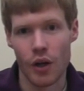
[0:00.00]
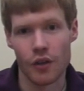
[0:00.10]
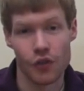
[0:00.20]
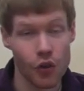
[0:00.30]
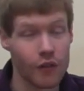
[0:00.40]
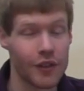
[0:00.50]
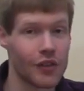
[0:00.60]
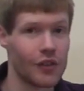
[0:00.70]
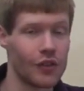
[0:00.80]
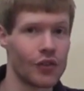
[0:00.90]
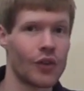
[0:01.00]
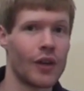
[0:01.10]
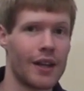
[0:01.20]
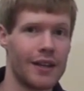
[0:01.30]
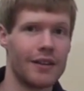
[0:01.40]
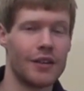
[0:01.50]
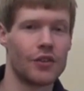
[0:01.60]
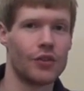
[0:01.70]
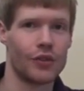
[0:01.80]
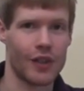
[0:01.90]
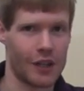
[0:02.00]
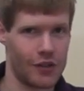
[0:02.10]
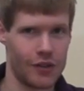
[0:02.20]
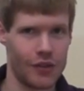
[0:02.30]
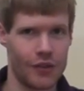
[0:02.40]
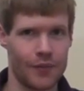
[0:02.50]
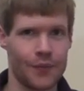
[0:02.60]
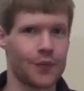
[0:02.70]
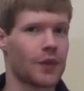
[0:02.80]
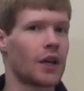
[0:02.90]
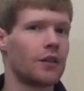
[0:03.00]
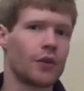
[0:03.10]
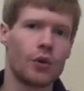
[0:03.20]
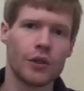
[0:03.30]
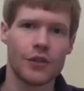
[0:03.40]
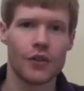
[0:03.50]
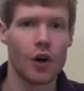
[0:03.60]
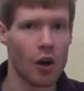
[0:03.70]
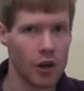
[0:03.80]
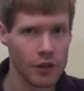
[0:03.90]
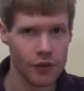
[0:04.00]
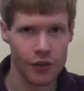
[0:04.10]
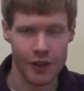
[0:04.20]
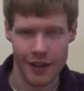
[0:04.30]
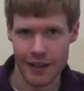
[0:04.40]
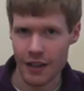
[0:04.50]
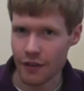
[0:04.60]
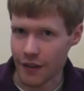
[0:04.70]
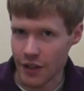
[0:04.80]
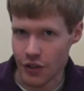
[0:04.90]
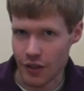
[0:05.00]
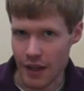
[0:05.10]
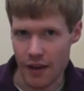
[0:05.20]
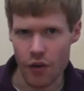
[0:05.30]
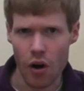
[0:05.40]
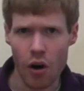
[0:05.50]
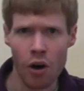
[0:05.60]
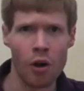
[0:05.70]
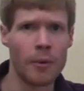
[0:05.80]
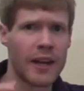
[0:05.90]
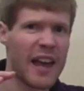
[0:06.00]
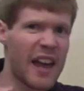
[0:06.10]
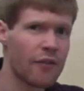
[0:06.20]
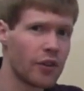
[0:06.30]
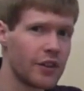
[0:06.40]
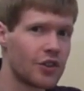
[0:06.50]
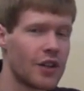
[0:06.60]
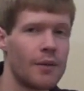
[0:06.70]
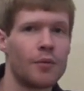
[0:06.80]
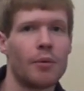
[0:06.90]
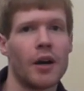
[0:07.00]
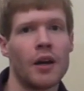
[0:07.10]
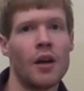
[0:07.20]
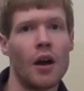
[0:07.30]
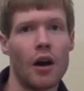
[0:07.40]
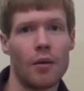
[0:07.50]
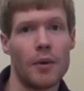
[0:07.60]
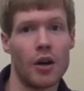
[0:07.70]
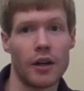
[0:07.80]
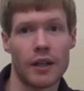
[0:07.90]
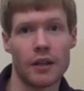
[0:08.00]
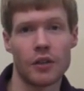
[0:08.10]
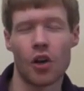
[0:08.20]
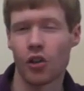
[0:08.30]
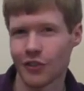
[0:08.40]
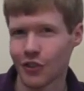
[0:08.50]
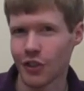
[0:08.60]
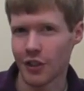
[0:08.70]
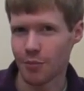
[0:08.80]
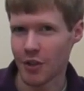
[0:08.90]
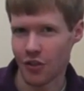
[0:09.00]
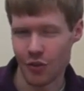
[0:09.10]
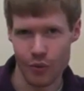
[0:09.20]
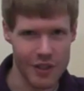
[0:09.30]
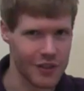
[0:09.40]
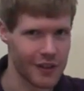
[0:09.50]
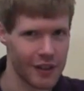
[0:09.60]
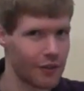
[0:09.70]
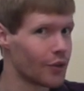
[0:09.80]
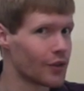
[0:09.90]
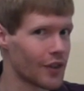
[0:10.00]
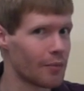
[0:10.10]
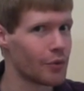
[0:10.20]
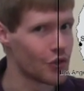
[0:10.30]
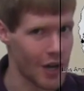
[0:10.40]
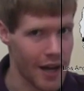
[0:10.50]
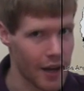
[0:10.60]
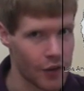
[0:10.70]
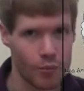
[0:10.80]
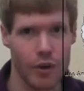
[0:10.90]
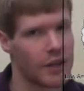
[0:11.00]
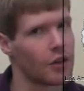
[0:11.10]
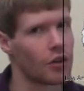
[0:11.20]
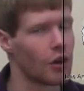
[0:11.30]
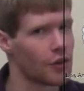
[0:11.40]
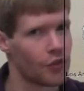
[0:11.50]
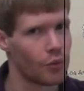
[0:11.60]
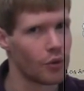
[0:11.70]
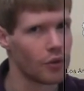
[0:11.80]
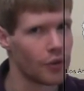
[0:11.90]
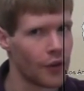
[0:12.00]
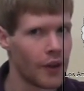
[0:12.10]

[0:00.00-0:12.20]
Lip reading: services in these 2 sectors. And of course, the arts and innovation have all been heavily shaped by American culture, especially recently. For example, jazz spreading across the world,